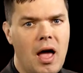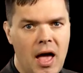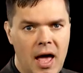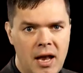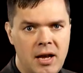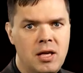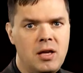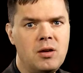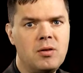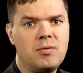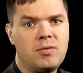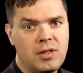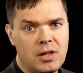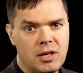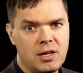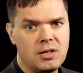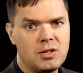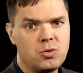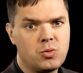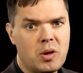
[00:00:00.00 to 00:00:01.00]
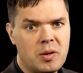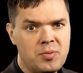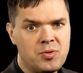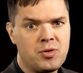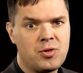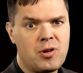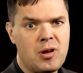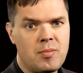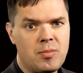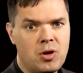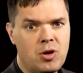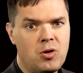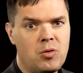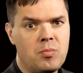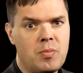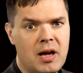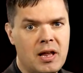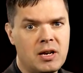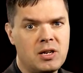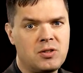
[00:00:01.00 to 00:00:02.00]
Any of these WebSphere MQ
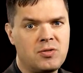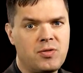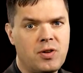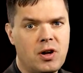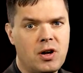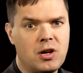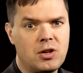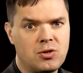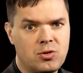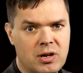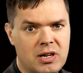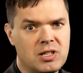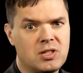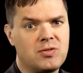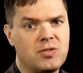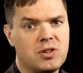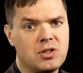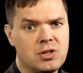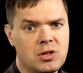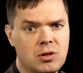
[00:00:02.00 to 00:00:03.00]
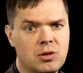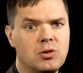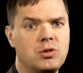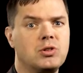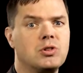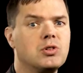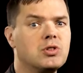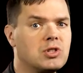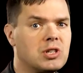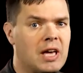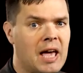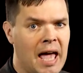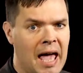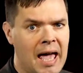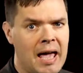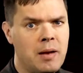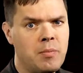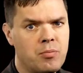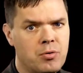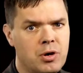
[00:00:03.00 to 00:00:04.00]
managed file transfer solutions
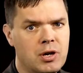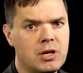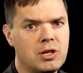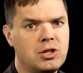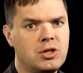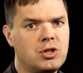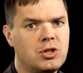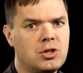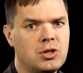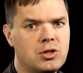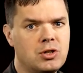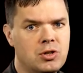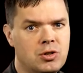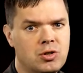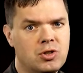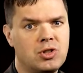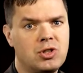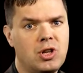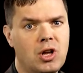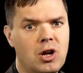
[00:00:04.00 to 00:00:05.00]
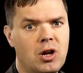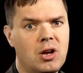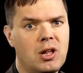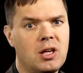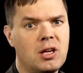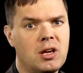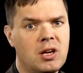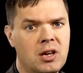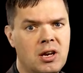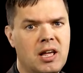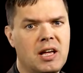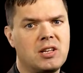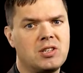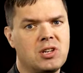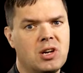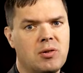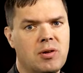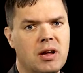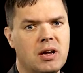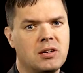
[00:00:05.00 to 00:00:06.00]
can bridge to Sterling Connect
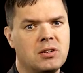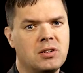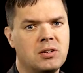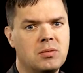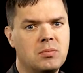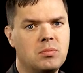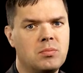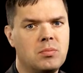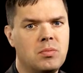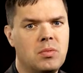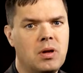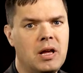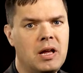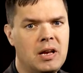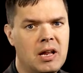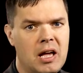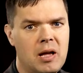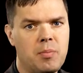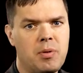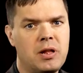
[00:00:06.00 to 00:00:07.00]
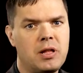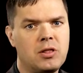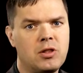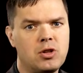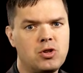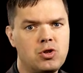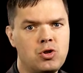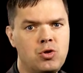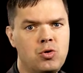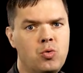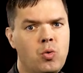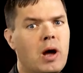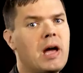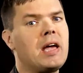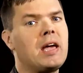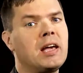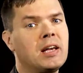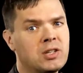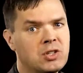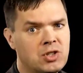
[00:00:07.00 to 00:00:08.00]
Direct, enabling the
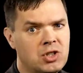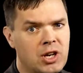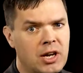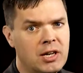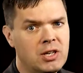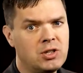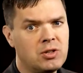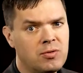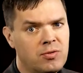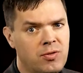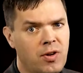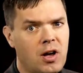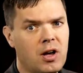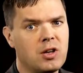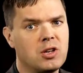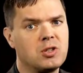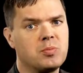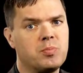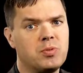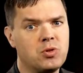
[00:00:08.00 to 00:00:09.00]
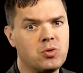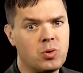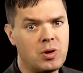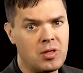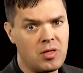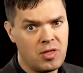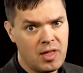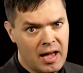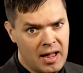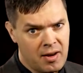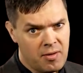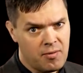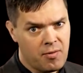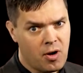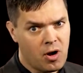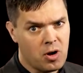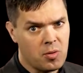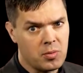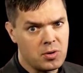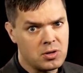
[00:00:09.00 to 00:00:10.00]
two-way exchange of files between that
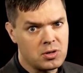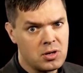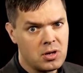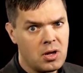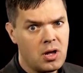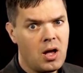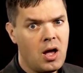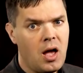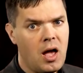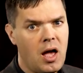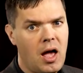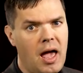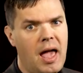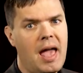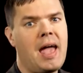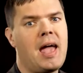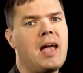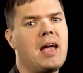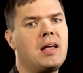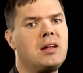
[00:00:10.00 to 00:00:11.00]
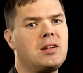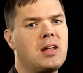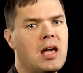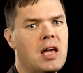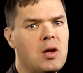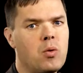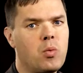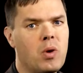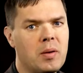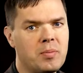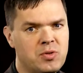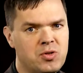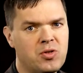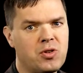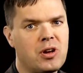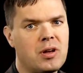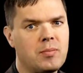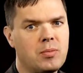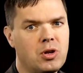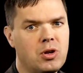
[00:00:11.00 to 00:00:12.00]
environment and a
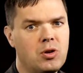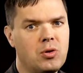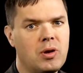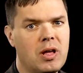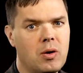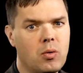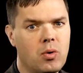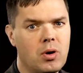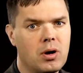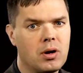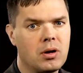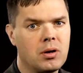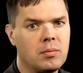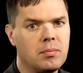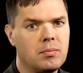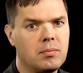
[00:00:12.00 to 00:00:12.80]
WebSphere MQ network.